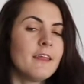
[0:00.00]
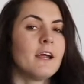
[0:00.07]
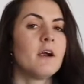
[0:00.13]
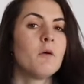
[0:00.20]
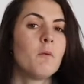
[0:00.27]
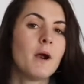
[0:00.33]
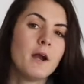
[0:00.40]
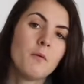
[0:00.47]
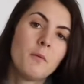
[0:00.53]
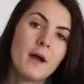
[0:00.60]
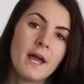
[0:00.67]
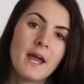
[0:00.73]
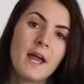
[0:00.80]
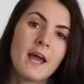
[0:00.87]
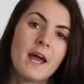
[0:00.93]
there right
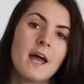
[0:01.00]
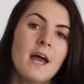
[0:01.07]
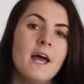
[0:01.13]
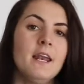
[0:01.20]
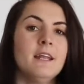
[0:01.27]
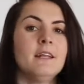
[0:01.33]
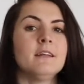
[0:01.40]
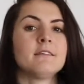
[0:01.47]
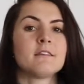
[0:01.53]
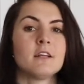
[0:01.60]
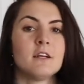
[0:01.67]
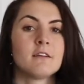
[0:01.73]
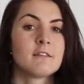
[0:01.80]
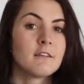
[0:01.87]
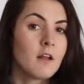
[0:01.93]
away, and then it's
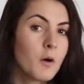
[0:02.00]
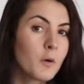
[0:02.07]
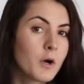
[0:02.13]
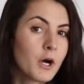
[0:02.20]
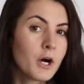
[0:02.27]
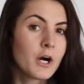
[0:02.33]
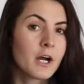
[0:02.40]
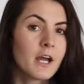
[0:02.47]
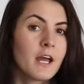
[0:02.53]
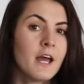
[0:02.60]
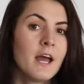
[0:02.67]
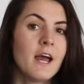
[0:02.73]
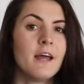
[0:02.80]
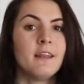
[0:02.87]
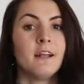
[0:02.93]
gonna slow cook,
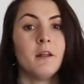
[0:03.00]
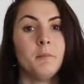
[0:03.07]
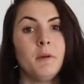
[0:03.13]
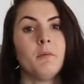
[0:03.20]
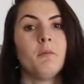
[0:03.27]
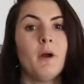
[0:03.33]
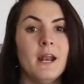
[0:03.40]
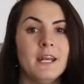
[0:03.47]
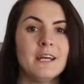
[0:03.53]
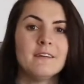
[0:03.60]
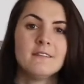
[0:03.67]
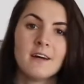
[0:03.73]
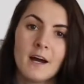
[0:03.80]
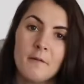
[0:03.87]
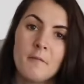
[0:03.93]
and it'll be ready
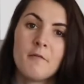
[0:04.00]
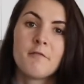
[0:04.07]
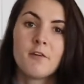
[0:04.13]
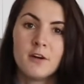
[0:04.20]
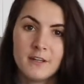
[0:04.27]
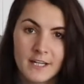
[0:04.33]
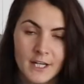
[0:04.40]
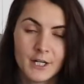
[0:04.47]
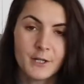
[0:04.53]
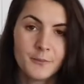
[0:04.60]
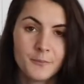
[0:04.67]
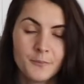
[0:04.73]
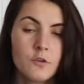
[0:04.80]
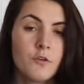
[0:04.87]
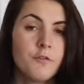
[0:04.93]
in time for dinner.
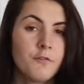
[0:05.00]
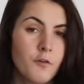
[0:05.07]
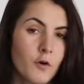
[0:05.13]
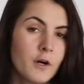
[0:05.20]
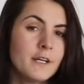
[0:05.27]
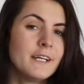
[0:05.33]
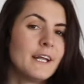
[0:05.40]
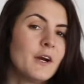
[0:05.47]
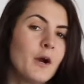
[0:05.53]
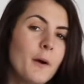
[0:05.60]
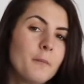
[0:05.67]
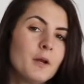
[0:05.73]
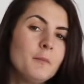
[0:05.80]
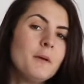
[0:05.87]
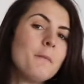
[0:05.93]
So for dinner,
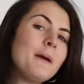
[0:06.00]
I'm gonna be